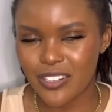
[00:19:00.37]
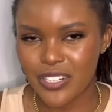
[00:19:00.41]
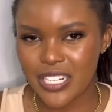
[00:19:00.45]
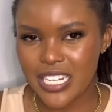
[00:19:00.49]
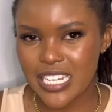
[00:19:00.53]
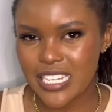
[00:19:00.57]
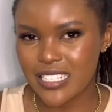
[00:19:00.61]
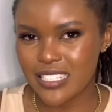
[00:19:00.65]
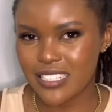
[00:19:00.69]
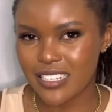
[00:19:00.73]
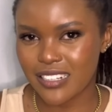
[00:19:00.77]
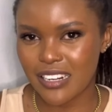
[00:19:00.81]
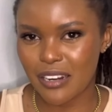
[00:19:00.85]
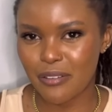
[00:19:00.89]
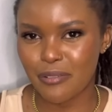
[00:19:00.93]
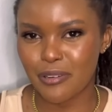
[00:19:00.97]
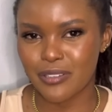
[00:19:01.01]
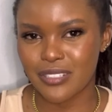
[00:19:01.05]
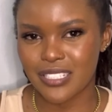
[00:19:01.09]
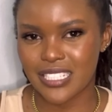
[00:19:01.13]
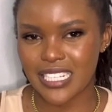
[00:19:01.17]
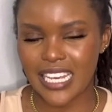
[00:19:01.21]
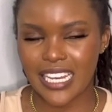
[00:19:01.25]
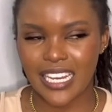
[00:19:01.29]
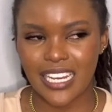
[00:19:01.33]
on Instagram
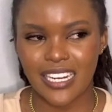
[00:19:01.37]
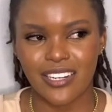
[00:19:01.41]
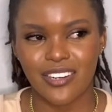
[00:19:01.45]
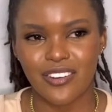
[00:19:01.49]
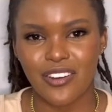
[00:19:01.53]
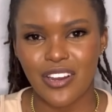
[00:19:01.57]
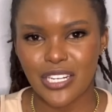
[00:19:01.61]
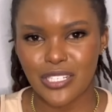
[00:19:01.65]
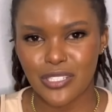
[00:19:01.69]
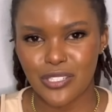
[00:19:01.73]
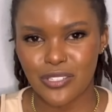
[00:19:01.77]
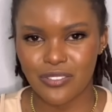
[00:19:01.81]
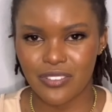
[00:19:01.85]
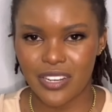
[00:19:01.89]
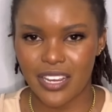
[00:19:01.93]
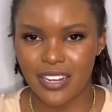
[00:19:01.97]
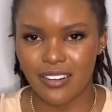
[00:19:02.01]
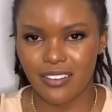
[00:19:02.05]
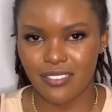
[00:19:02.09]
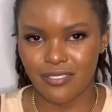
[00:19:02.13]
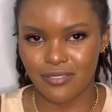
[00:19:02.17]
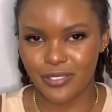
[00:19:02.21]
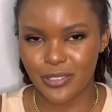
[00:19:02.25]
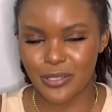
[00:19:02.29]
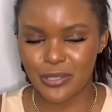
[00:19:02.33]
because like I don't want to kind
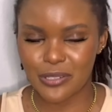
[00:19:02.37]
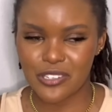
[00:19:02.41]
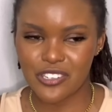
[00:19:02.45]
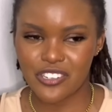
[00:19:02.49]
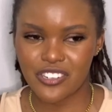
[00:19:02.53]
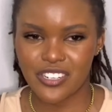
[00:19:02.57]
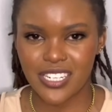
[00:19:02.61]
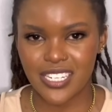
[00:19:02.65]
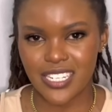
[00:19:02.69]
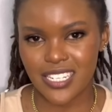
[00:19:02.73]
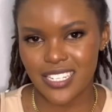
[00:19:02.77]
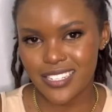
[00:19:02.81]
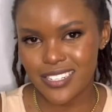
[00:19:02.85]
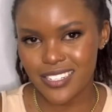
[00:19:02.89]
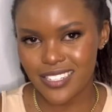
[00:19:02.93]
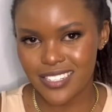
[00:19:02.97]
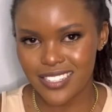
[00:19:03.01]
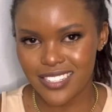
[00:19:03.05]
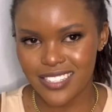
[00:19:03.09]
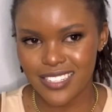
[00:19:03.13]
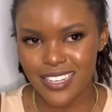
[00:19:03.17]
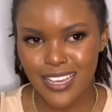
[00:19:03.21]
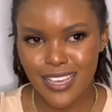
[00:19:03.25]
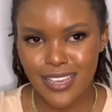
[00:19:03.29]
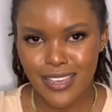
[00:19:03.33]
of contradict.
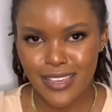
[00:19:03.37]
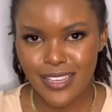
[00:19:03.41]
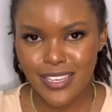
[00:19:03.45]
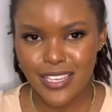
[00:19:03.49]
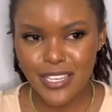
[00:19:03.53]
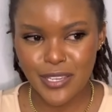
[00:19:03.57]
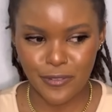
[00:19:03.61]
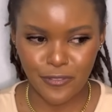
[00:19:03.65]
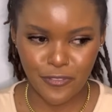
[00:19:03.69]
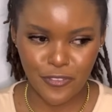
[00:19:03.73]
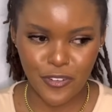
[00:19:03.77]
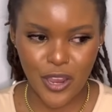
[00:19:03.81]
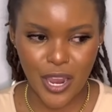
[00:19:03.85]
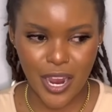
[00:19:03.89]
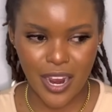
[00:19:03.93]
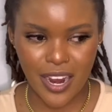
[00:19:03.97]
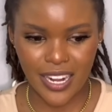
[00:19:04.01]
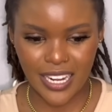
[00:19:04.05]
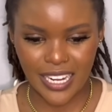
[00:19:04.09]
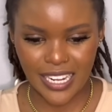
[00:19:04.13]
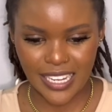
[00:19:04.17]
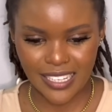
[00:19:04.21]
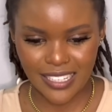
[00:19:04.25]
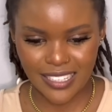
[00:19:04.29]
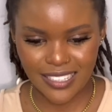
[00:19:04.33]
If we are
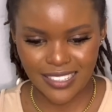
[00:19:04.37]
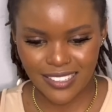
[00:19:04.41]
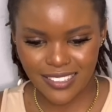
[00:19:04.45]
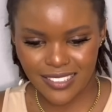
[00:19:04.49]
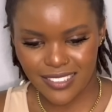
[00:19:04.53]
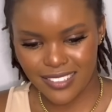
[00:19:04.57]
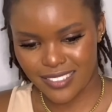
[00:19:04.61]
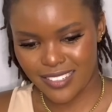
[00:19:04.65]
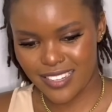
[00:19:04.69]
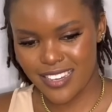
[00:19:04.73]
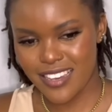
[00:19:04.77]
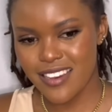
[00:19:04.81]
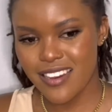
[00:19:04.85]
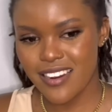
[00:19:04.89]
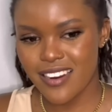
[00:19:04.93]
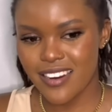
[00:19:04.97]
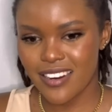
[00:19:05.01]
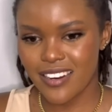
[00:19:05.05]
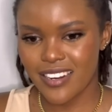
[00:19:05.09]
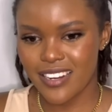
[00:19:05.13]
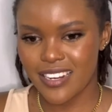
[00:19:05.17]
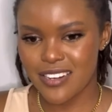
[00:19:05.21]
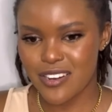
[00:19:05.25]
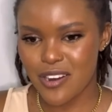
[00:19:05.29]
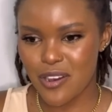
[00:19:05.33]
like
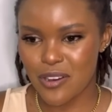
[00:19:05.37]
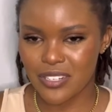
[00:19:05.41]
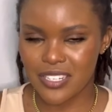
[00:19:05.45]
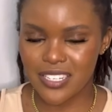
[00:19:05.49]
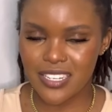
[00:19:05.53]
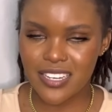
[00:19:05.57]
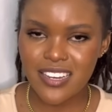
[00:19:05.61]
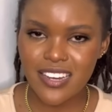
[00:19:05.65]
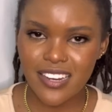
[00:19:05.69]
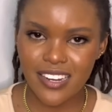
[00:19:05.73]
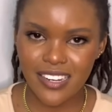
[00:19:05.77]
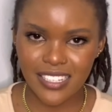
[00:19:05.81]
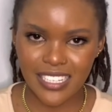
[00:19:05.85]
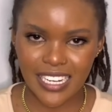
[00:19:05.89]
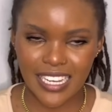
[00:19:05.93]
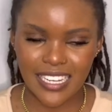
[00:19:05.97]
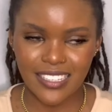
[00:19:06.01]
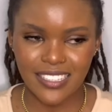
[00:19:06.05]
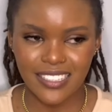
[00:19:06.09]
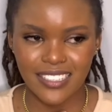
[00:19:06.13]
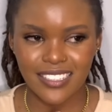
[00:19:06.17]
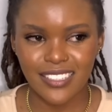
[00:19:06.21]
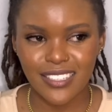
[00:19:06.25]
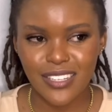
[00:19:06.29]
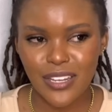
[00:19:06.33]
here and not here,
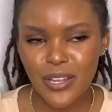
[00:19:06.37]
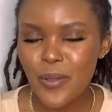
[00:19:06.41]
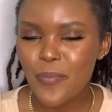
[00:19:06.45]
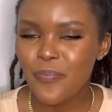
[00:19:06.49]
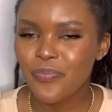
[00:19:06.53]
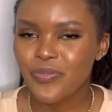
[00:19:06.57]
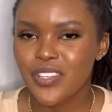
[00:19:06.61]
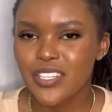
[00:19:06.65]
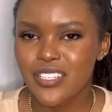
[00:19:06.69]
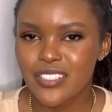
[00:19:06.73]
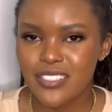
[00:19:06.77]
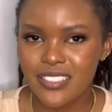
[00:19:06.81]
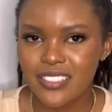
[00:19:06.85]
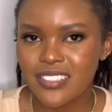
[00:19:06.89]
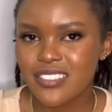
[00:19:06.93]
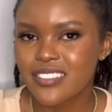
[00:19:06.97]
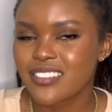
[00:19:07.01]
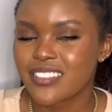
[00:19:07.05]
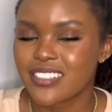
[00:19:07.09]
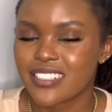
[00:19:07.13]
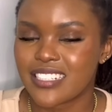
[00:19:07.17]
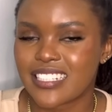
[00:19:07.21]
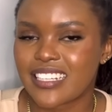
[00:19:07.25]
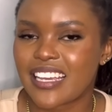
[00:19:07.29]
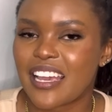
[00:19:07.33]
like it's,
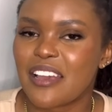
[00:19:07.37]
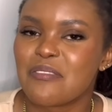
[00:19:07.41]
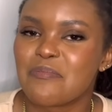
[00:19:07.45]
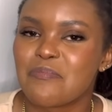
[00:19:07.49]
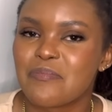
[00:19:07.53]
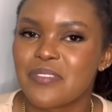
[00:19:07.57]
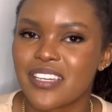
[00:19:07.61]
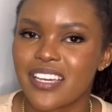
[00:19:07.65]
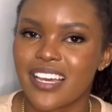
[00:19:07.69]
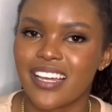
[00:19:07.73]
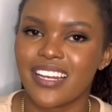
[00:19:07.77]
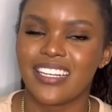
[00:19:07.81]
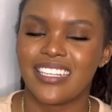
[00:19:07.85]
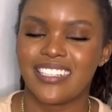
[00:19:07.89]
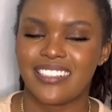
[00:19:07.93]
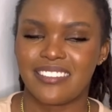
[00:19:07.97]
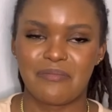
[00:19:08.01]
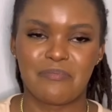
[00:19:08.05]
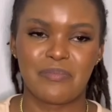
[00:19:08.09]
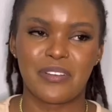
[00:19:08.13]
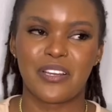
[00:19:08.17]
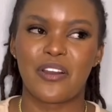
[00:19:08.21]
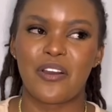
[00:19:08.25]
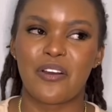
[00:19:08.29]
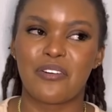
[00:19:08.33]
it's gonna be a little
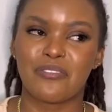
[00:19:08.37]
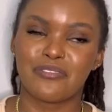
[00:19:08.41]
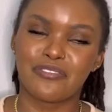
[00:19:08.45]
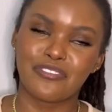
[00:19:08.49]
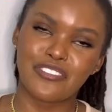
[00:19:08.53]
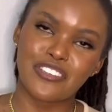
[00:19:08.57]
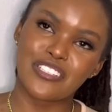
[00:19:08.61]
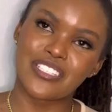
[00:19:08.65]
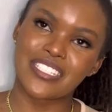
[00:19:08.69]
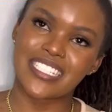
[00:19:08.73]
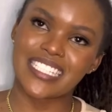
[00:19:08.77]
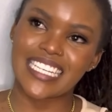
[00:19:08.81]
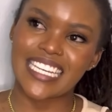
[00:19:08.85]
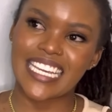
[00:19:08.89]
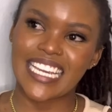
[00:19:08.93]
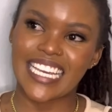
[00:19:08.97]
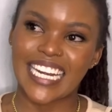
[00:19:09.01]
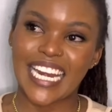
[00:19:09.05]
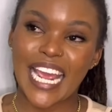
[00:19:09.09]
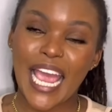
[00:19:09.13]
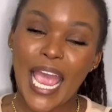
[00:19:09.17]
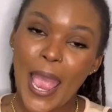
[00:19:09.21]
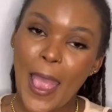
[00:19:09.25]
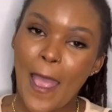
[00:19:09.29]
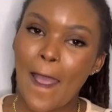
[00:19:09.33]
bit confusing.
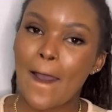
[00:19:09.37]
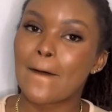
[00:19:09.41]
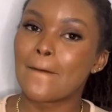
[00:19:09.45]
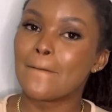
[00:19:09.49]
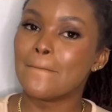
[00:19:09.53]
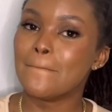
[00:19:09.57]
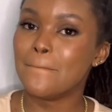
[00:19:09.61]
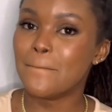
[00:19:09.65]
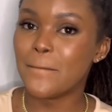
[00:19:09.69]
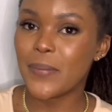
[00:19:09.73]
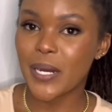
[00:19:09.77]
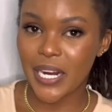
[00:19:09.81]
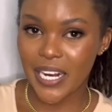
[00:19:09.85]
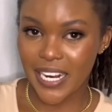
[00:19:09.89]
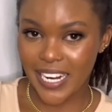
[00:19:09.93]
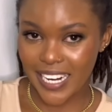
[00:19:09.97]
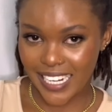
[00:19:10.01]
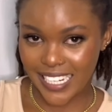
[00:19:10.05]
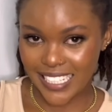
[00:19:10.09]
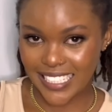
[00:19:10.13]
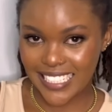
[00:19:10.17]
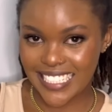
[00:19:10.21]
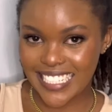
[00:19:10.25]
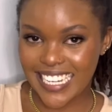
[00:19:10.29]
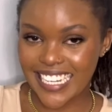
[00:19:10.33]

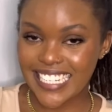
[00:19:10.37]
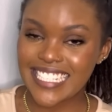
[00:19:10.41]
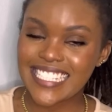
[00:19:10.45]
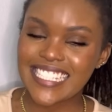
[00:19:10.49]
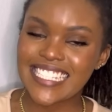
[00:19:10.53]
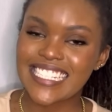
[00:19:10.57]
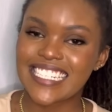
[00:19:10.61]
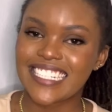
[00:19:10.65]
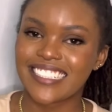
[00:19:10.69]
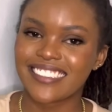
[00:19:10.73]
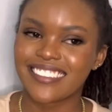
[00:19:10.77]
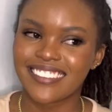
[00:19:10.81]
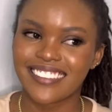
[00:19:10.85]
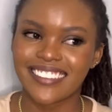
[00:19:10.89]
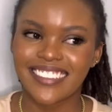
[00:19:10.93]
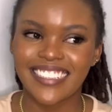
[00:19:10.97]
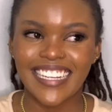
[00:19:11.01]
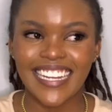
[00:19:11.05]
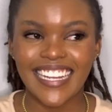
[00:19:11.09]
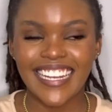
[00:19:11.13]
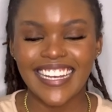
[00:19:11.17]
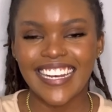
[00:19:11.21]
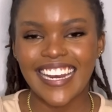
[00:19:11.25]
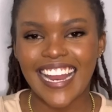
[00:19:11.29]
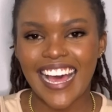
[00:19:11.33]
But I still
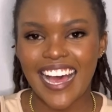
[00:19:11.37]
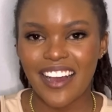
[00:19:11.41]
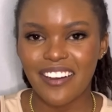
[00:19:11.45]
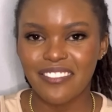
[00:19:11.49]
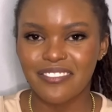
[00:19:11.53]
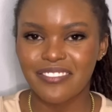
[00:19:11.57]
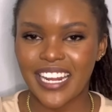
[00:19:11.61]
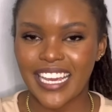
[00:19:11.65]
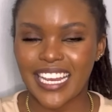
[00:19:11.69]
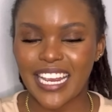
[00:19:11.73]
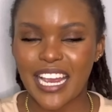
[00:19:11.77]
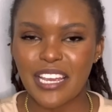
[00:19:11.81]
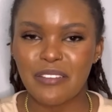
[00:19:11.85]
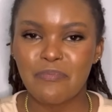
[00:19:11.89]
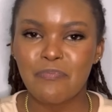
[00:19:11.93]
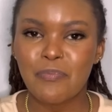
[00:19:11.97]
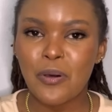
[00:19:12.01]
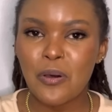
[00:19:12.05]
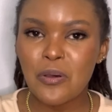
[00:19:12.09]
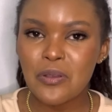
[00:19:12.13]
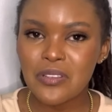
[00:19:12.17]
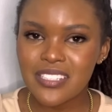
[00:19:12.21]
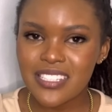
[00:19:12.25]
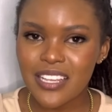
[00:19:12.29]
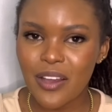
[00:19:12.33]
love, like I
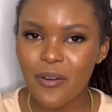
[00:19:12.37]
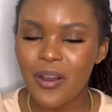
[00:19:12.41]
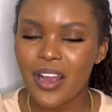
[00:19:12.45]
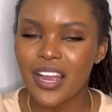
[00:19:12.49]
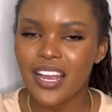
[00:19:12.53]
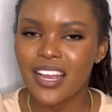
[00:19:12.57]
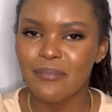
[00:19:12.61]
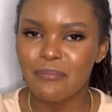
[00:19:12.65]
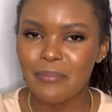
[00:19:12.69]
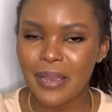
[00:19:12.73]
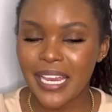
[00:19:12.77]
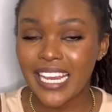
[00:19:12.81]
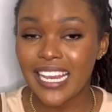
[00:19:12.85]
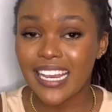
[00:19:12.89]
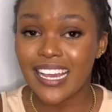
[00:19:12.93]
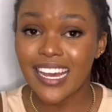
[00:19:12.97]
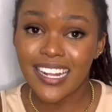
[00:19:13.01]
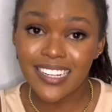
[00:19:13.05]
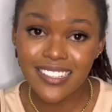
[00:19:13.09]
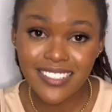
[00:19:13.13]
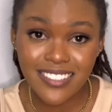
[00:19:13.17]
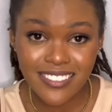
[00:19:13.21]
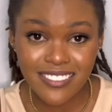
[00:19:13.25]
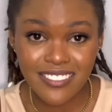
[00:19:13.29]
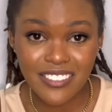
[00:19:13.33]
post our my
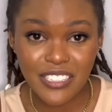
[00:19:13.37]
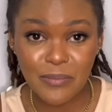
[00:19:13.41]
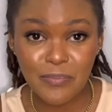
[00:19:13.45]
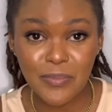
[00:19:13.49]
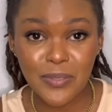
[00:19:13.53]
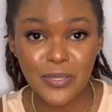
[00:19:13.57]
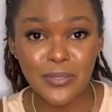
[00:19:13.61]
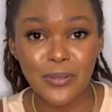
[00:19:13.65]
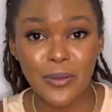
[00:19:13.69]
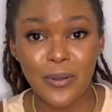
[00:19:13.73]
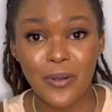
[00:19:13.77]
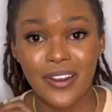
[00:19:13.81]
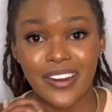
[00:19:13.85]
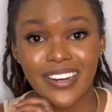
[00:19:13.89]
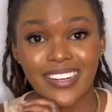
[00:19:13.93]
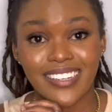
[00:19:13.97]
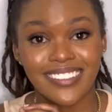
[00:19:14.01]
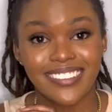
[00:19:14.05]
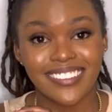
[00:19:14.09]
girls trips on